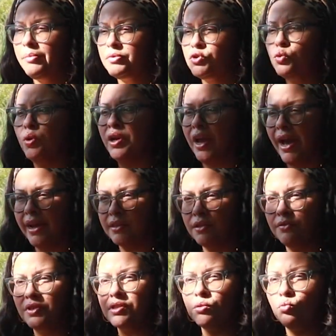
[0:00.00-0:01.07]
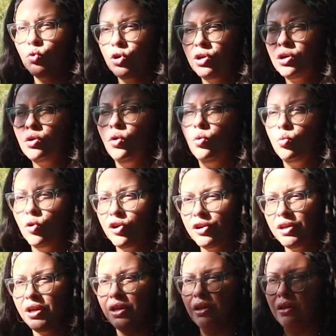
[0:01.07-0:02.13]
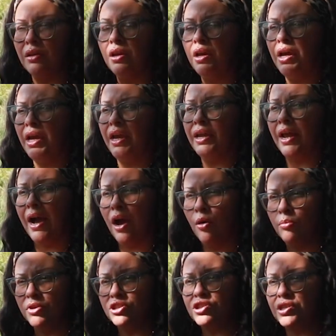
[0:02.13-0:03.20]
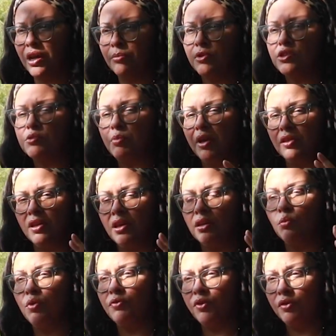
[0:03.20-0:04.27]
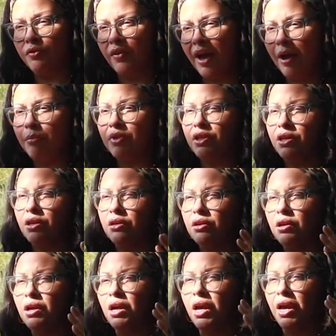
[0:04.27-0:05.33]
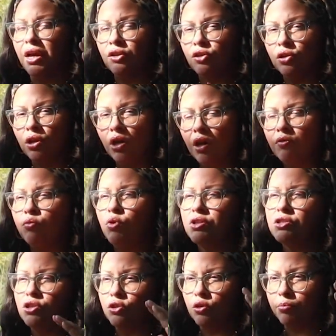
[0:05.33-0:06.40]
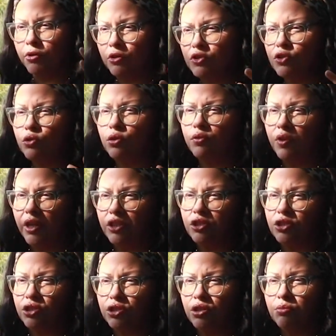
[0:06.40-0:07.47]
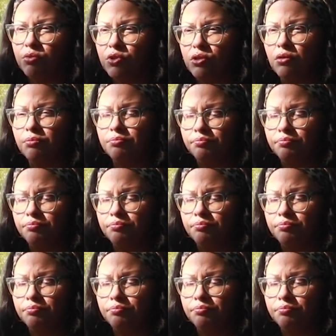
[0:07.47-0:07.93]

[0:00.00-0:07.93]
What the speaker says: doing activism work or working, and how much time you're spending with your family and your loved ones and your personal relationships.